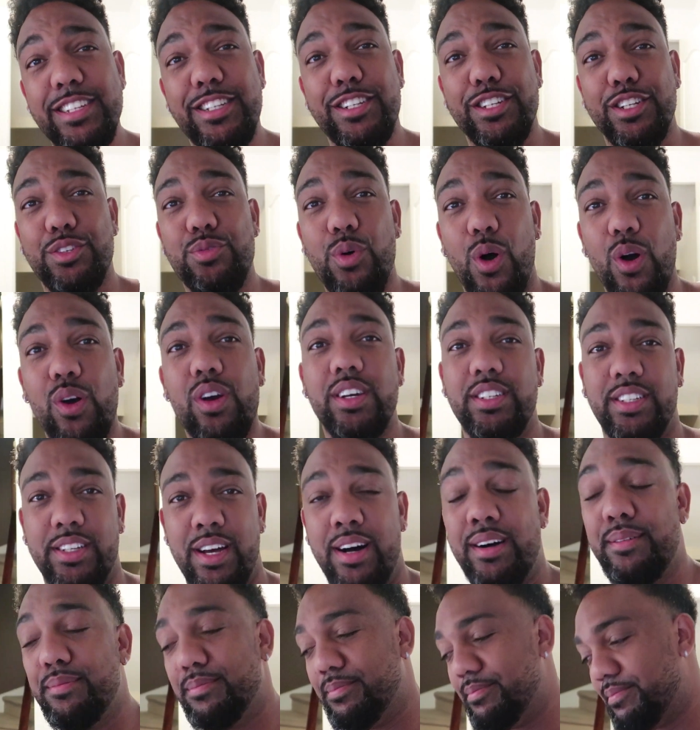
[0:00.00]
just woke us
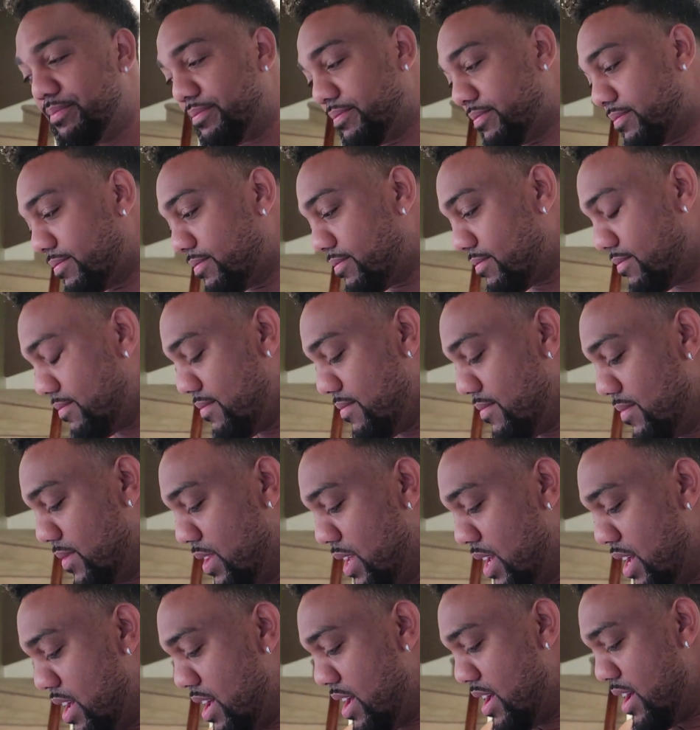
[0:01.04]
up.
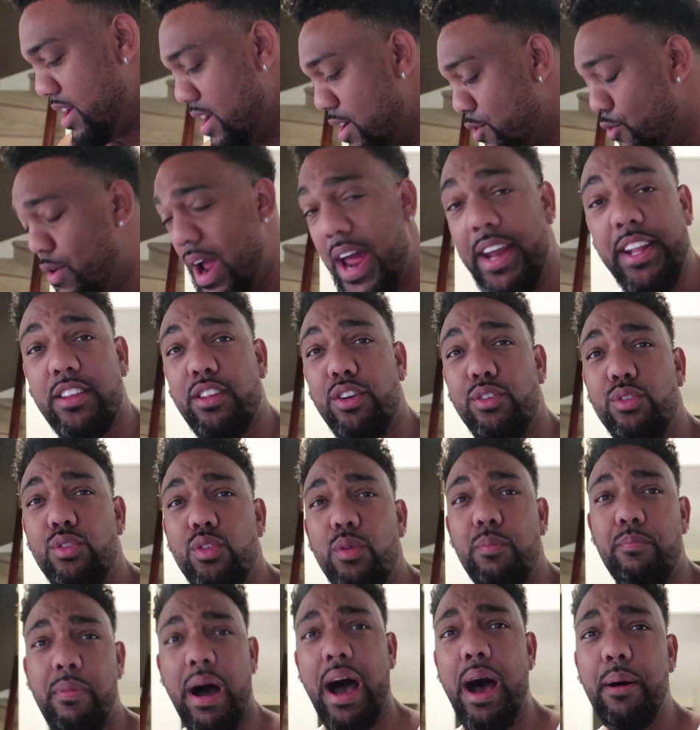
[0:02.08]
Ran into the
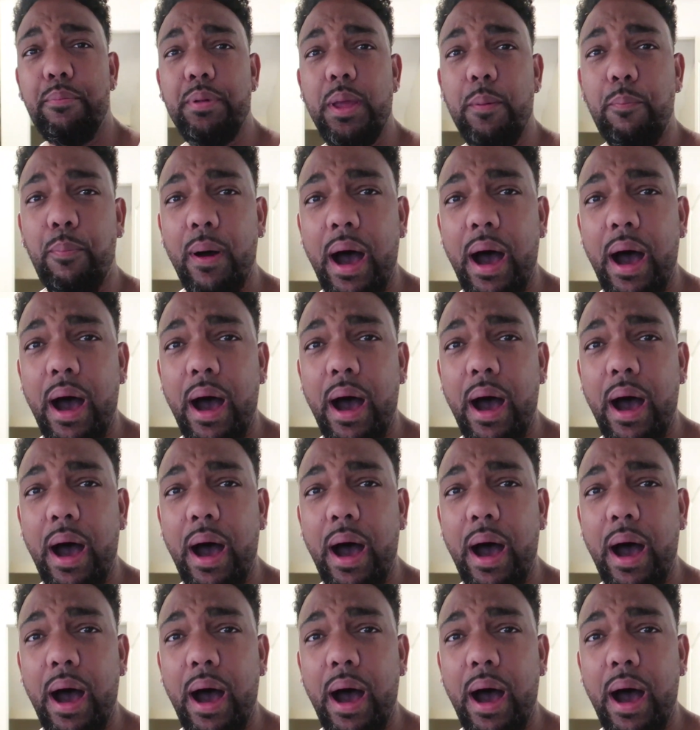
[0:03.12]
room, mommy,